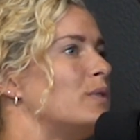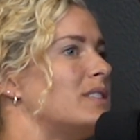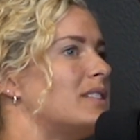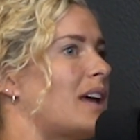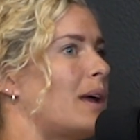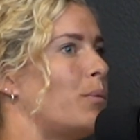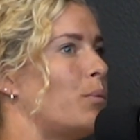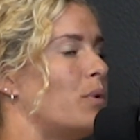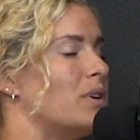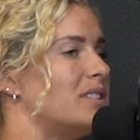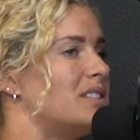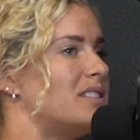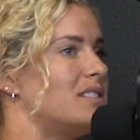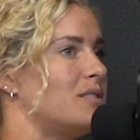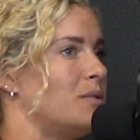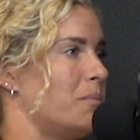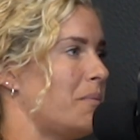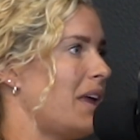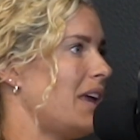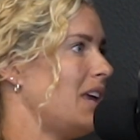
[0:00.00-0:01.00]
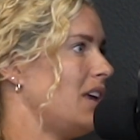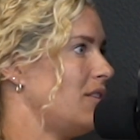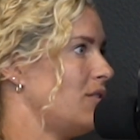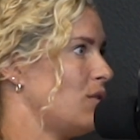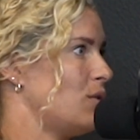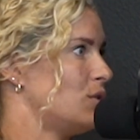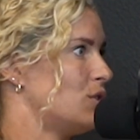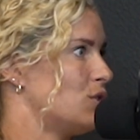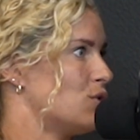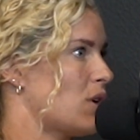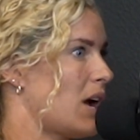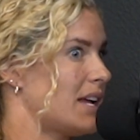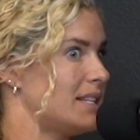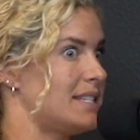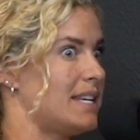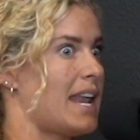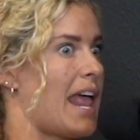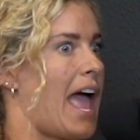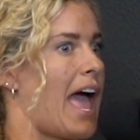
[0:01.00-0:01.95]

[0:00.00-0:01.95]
as I was still making those strides and